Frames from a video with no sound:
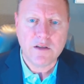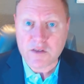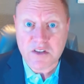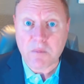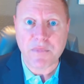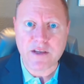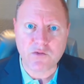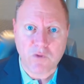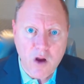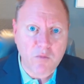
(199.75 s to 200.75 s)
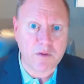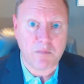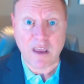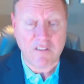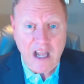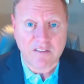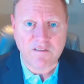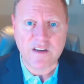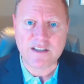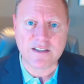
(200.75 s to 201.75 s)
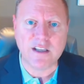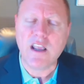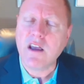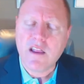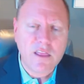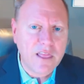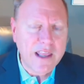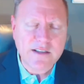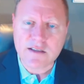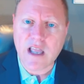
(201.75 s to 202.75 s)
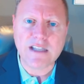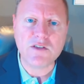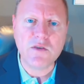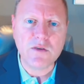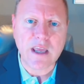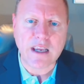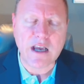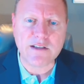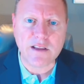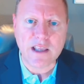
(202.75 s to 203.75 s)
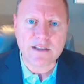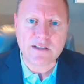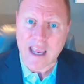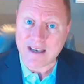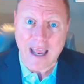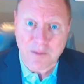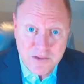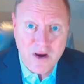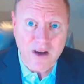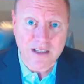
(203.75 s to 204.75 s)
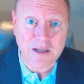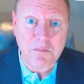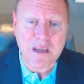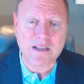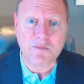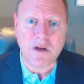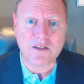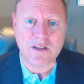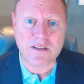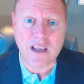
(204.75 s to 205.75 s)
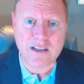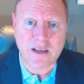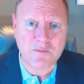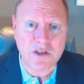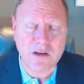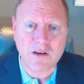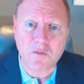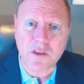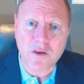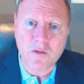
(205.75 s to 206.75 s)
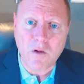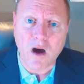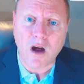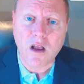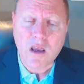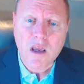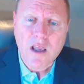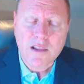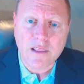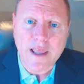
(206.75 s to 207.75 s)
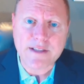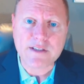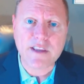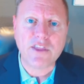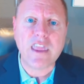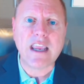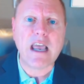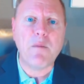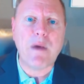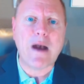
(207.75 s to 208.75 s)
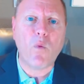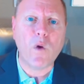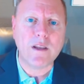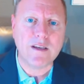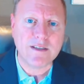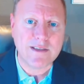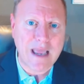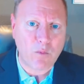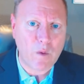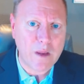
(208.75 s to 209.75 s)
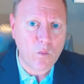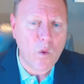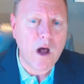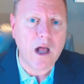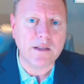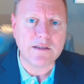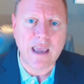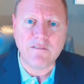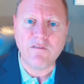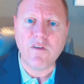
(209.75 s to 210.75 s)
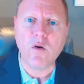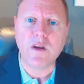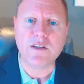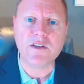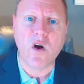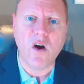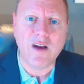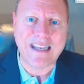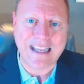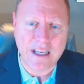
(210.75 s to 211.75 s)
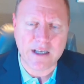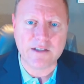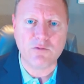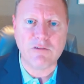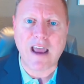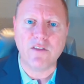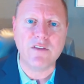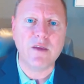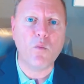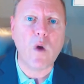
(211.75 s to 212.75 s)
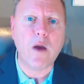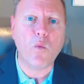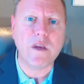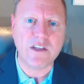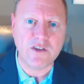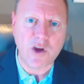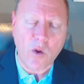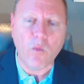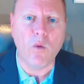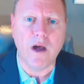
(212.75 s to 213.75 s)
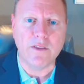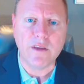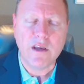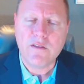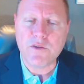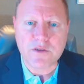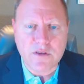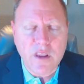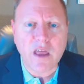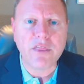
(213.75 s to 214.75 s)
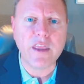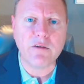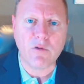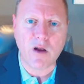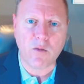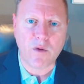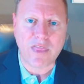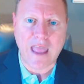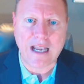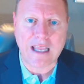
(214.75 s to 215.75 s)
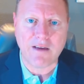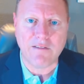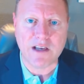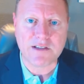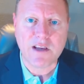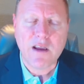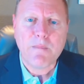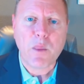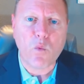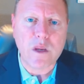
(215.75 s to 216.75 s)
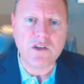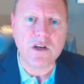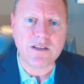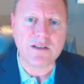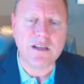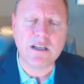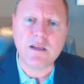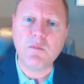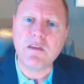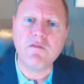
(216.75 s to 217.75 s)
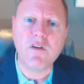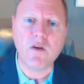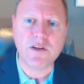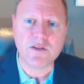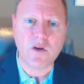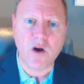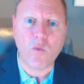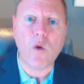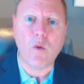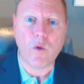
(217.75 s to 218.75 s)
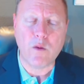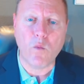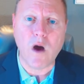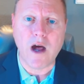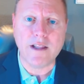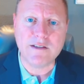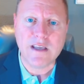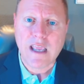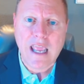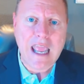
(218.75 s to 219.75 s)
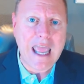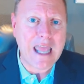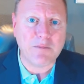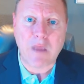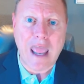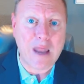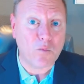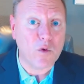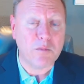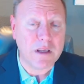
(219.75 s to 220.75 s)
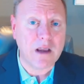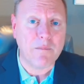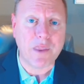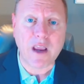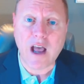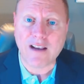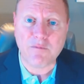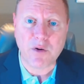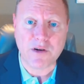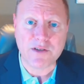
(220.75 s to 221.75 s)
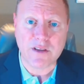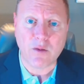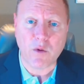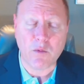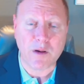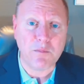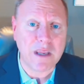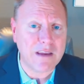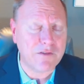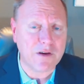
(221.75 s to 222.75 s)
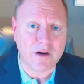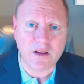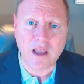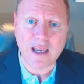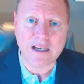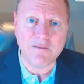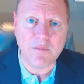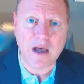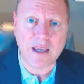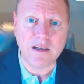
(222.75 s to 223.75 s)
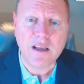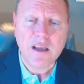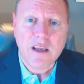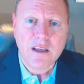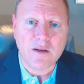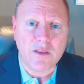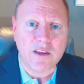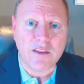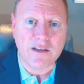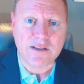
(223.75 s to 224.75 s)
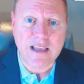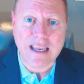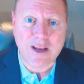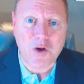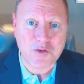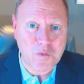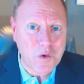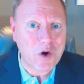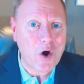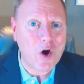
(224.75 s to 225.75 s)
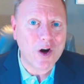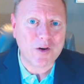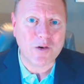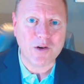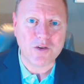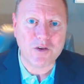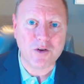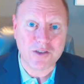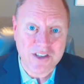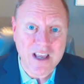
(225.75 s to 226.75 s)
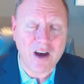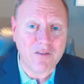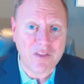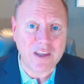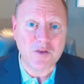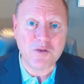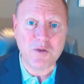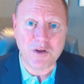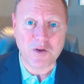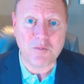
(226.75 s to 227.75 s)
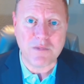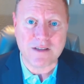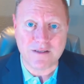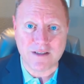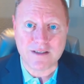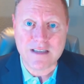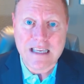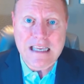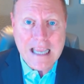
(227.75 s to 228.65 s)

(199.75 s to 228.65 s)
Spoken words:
Something's wrong with me. I've got to fix it. Let's not do that, guys. And I'm talking to me as much as I'm sharing with you all. Let's think about what it is that we want and focus on it rather than what we don't want. There's nothing wrong with any of us. We just need to be focused on what we want, and we'll become the kind of person that we want to be. If you're a client of mine, the saying goes, work harder on yourself than you do on your business,